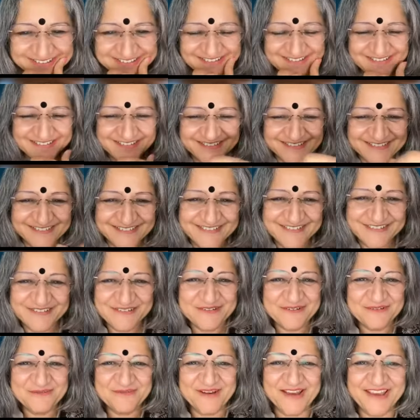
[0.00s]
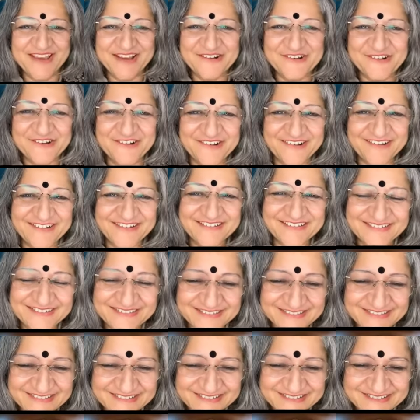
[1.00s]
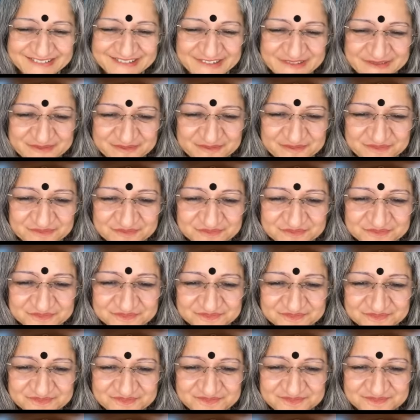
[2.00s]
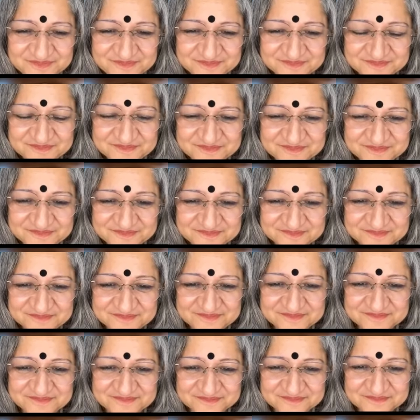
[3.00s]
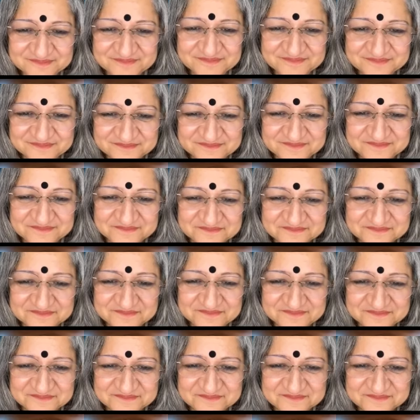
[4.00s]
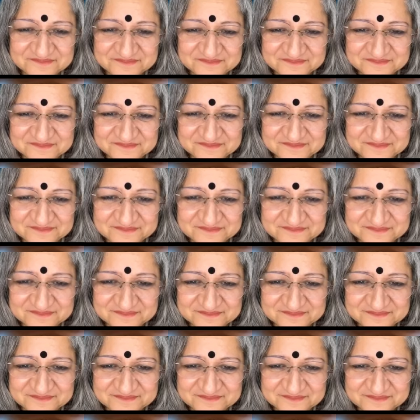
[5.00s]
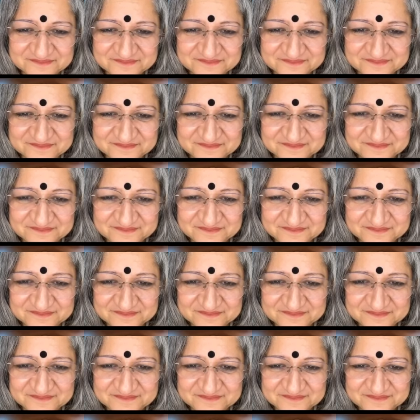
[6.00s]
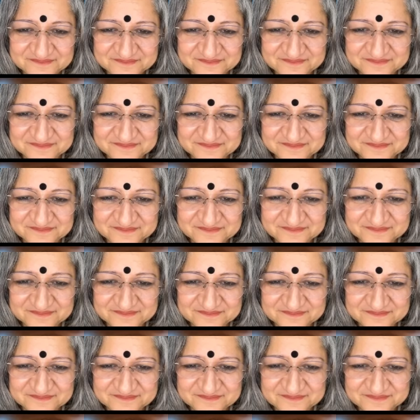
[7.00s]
This person isn't speaking.